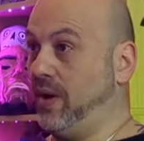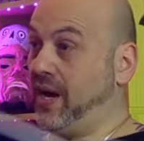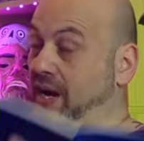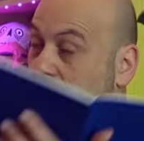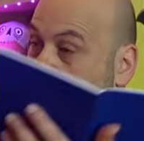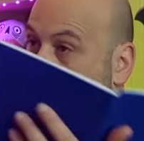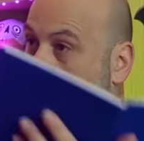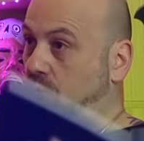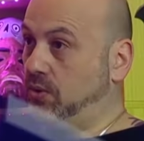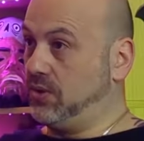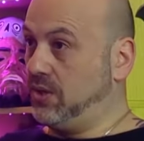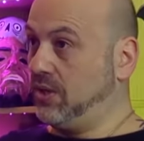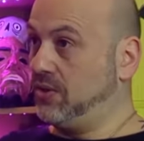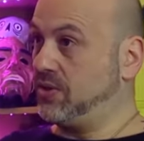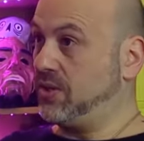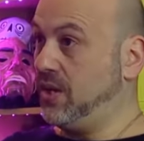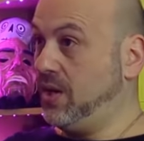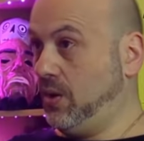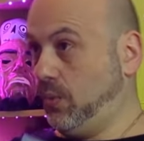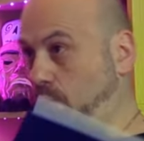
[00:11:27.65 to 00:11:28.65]
where as an
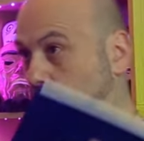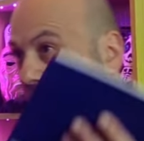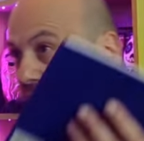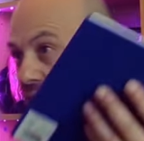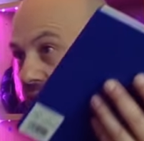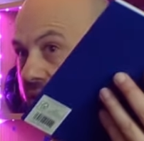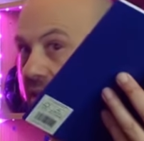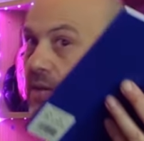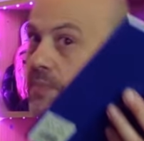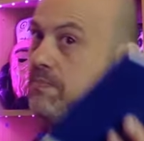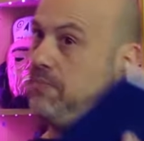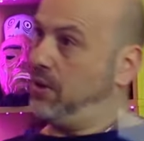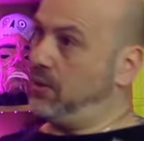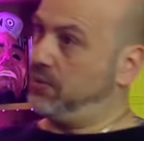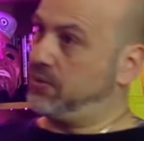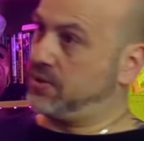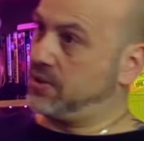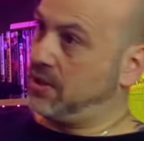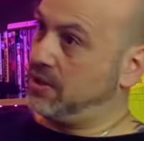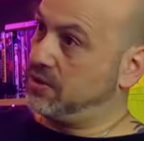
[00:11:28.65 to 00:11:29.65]
audience we see
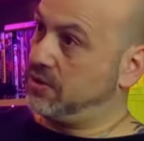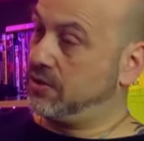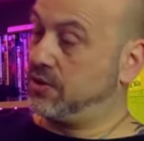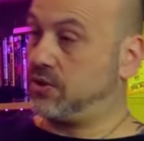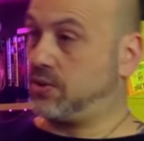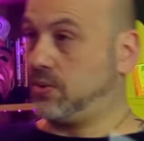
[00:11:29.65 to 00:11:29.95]
both sides of the